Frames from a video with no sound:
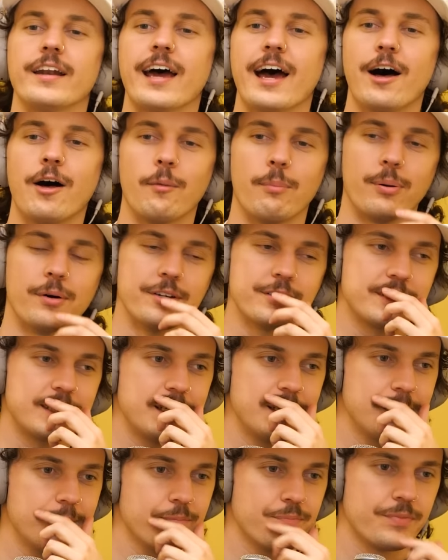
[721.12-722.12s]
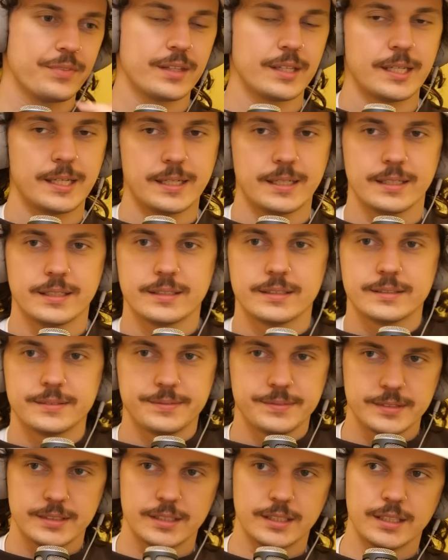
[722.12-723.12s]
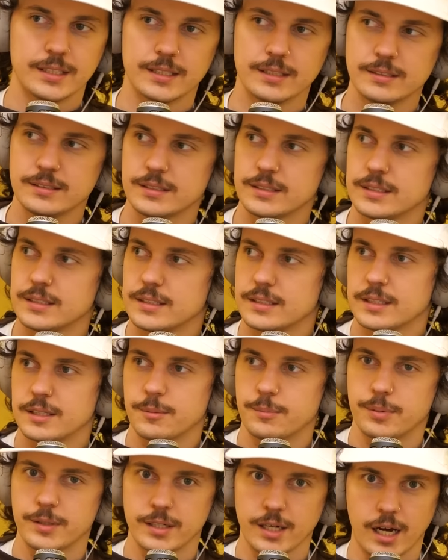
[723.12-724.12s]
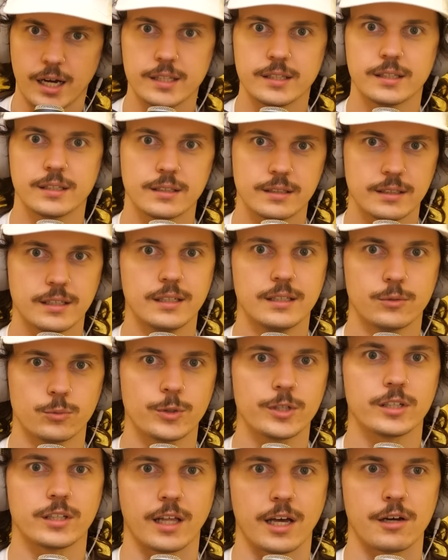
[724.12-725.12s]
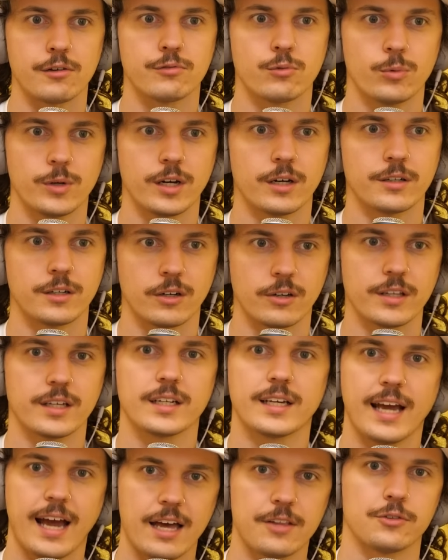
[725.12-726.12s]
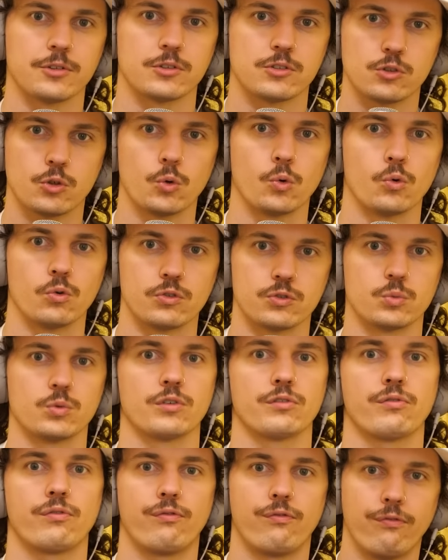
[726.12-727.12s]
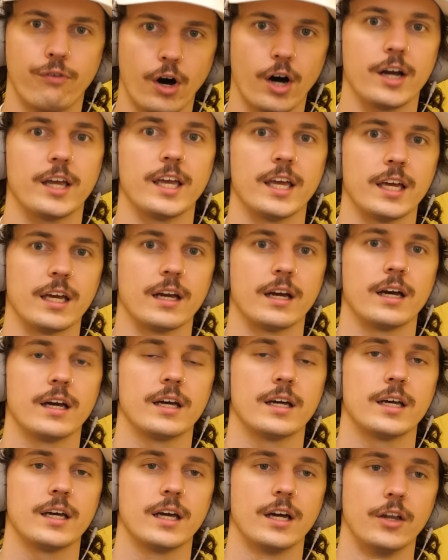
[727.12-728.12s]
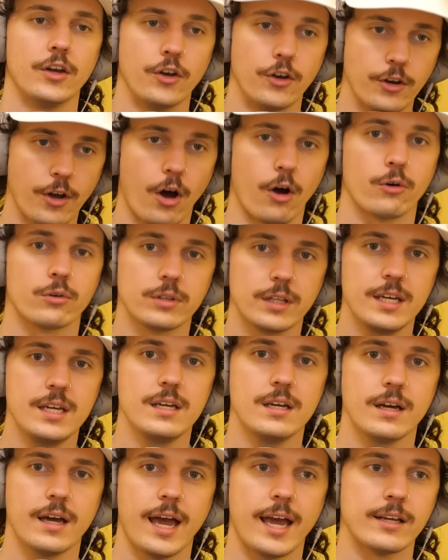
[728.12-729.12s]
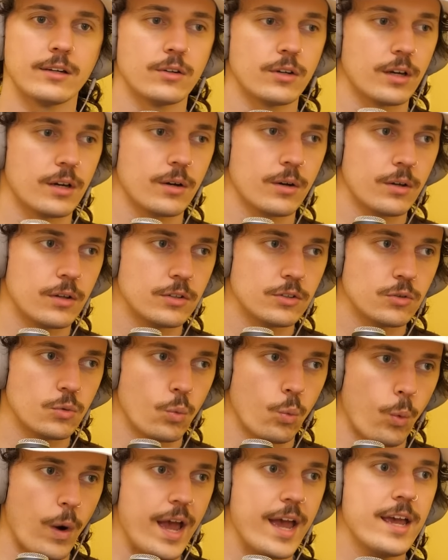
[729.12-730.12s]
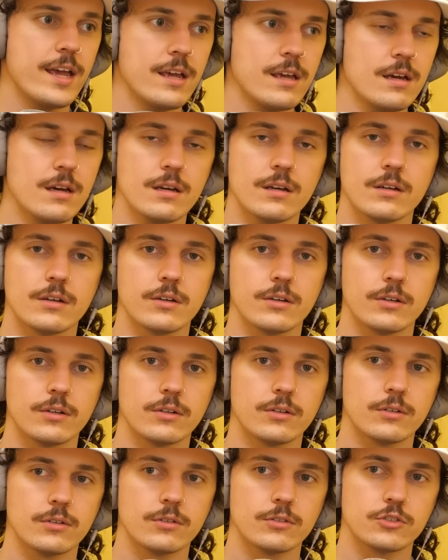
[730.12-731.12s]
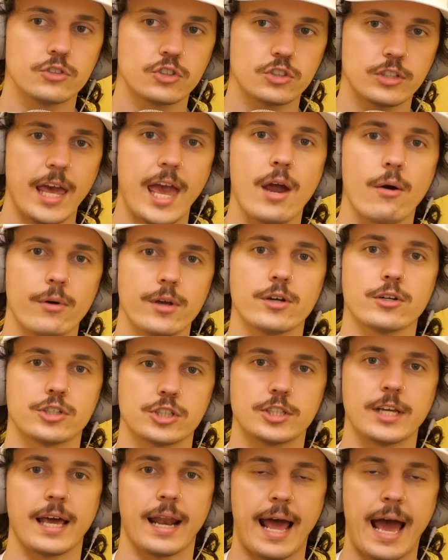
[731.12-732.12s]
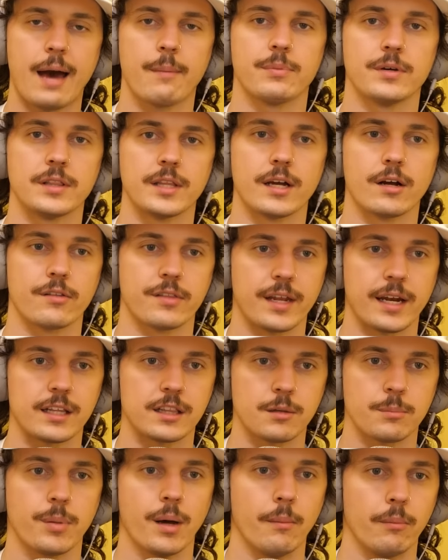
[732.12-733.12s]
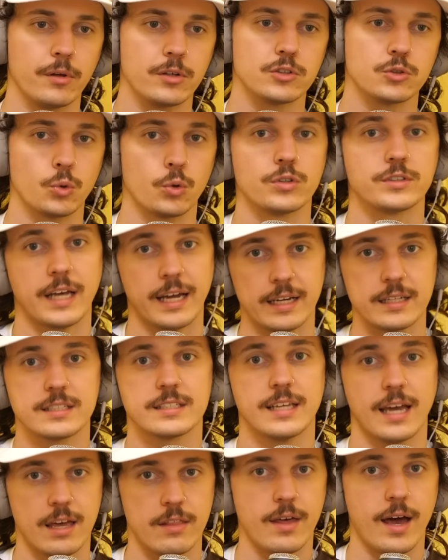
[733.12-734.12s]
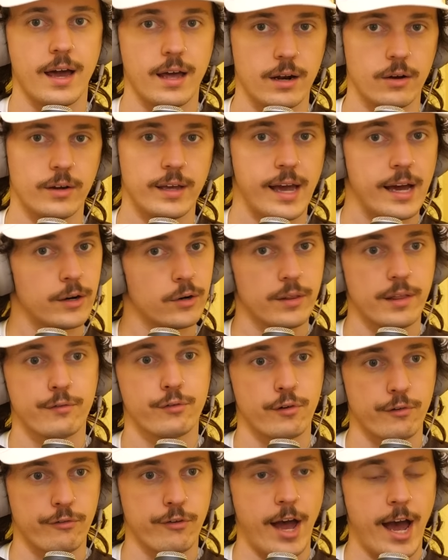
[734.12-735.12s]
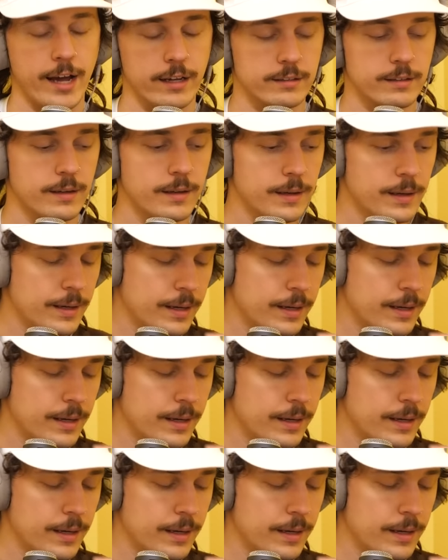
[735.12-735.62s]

in hell, pussy. You know? But in real life, we all know that Catholic schools were fucking gnarly and way scarier shit happened there than at the public schools. I can say that. Okay, I know that for a fact.